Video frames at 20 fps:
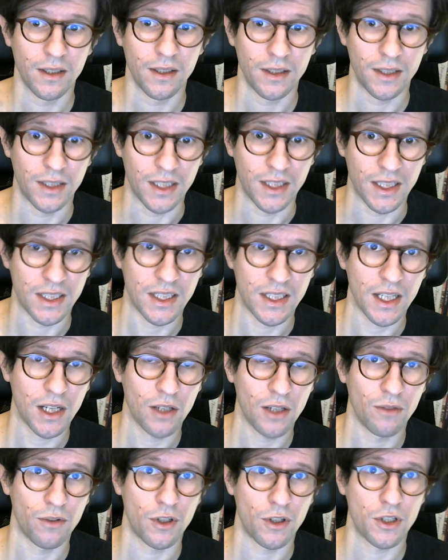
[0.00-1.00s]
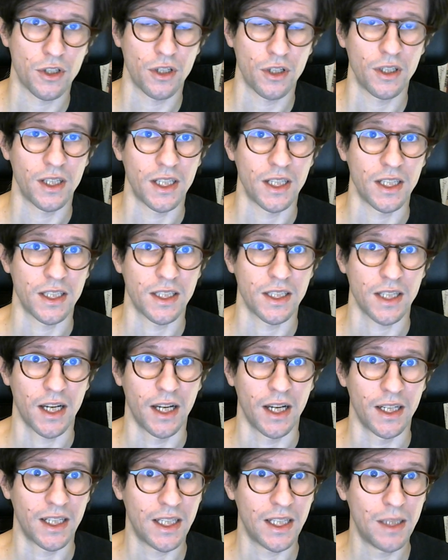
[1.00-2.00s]
The second version is
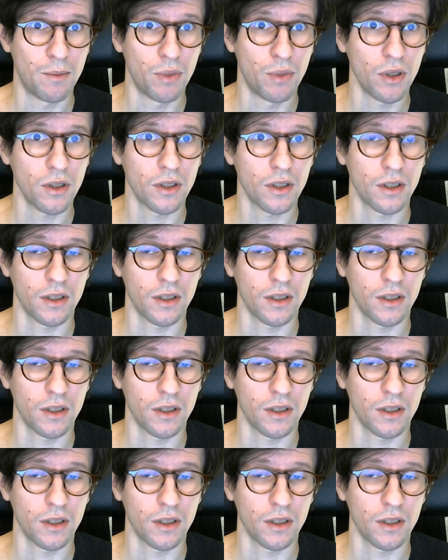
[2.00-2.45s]
an ebook,